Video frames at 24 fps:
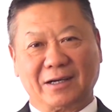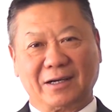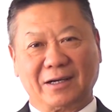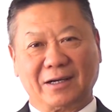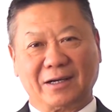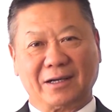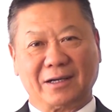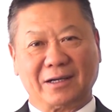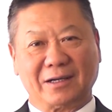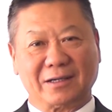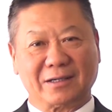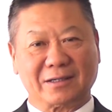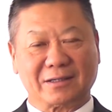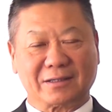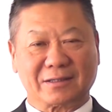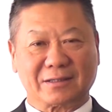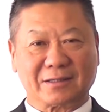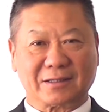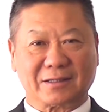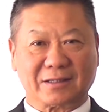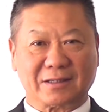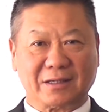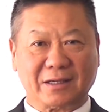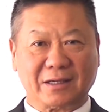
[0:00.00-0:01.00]
uh,
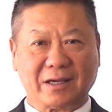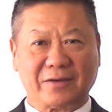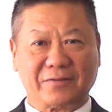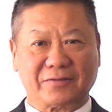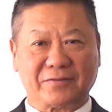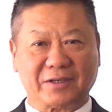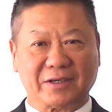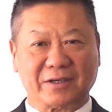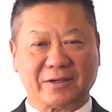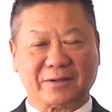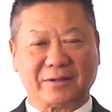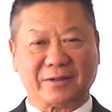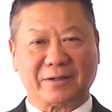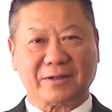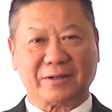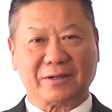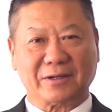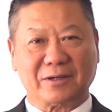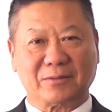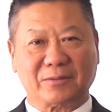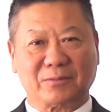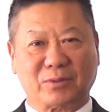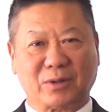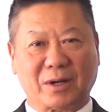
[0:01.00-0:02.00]
he have the
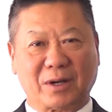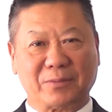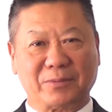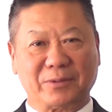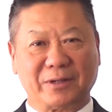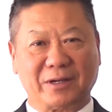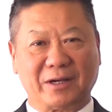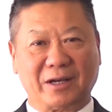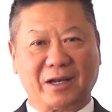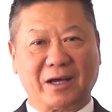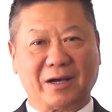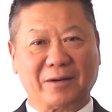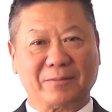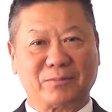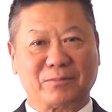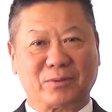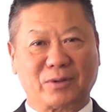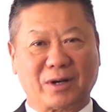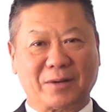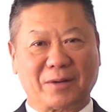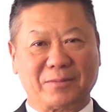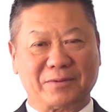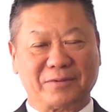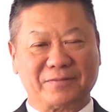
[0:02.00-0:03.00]
problem, lung
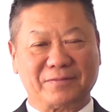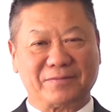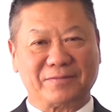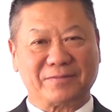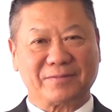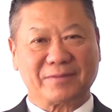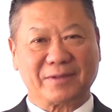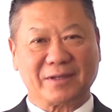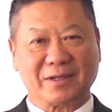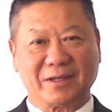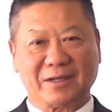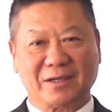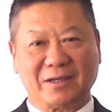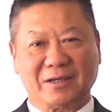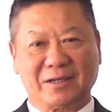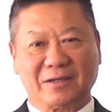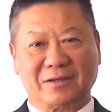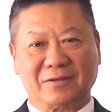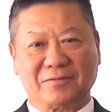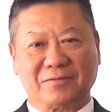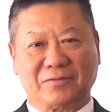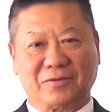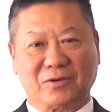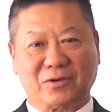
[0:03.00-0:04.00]
problem
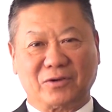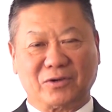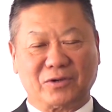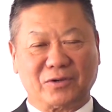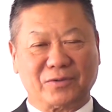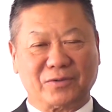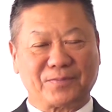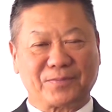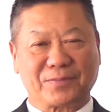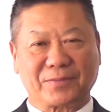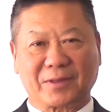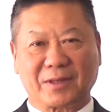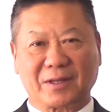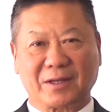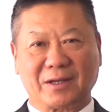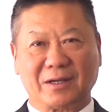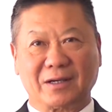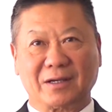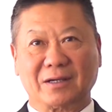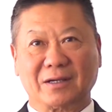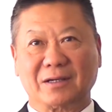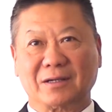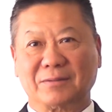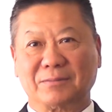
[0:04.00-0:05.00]
for
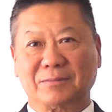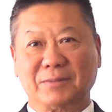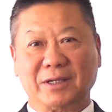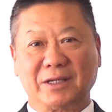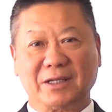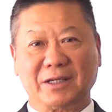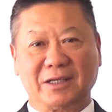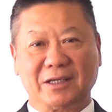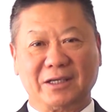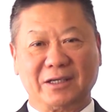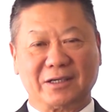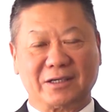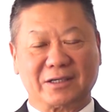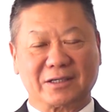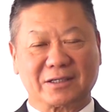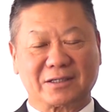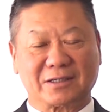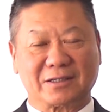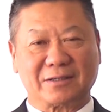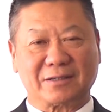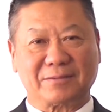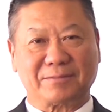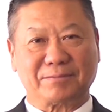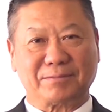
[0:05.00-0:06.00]
uh, many
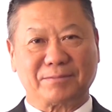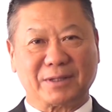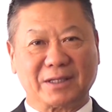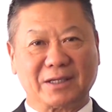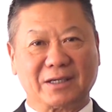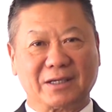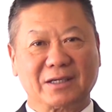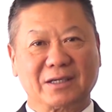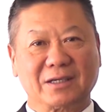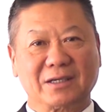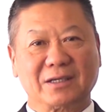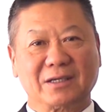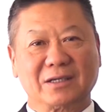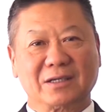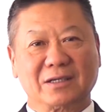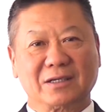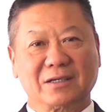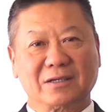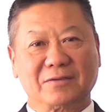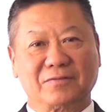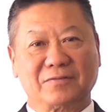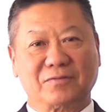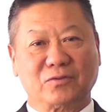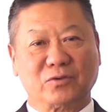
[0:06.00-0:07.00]
years, but uh,
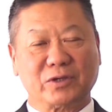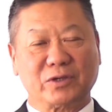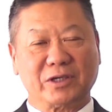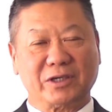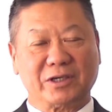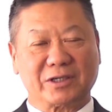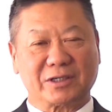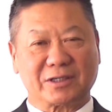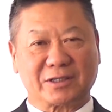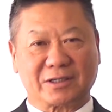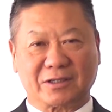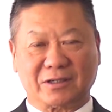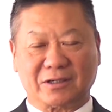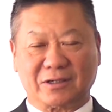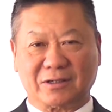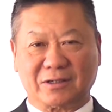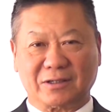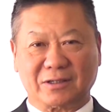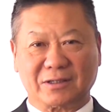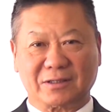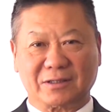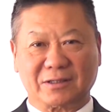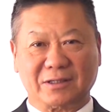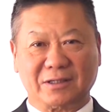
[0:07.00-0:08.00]
four years ago
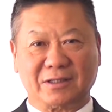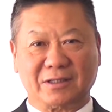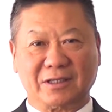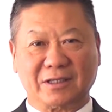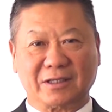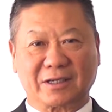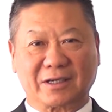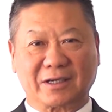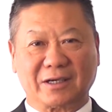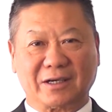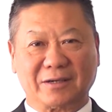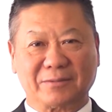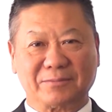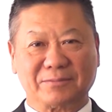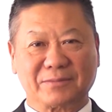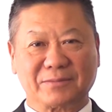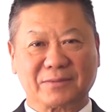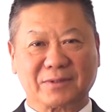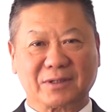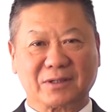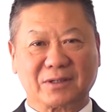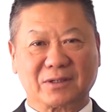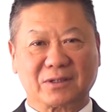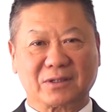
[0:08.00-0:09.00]
she did
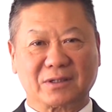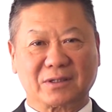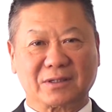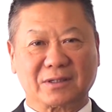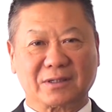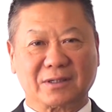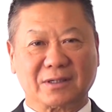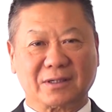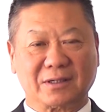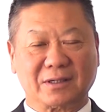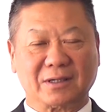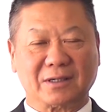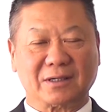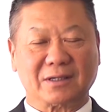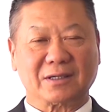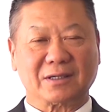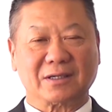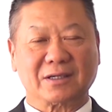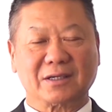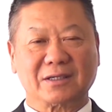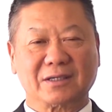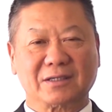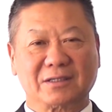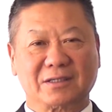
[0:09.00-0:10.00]
come, uh,
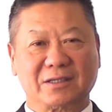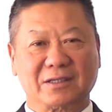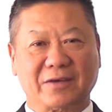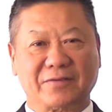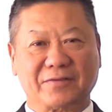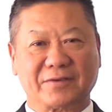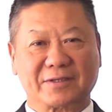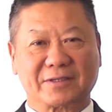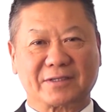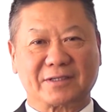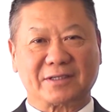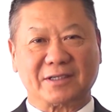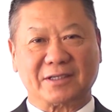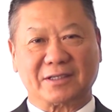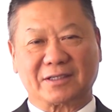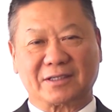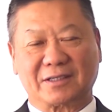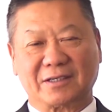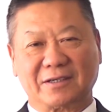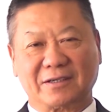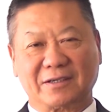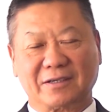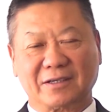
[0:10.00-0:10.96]
she have a cyst